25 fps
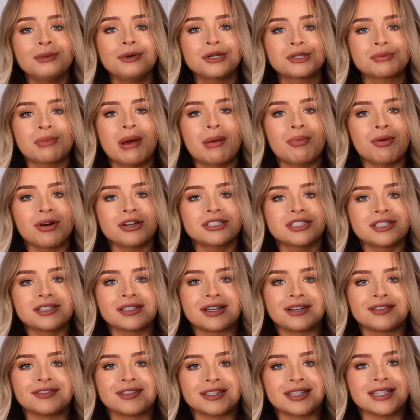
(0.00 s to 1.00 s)
wash my brushes
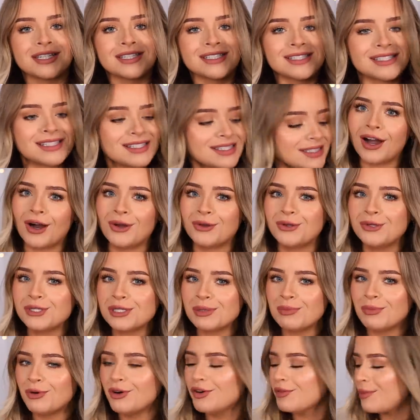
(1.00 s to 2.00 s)
after this. I'll do
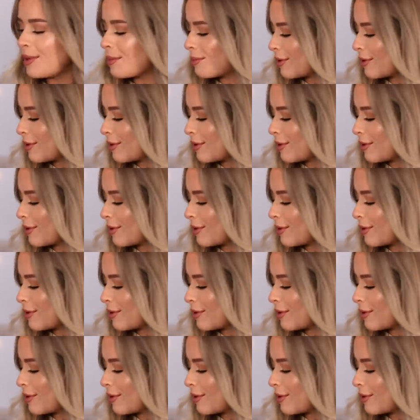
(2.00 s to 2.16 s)
some more of my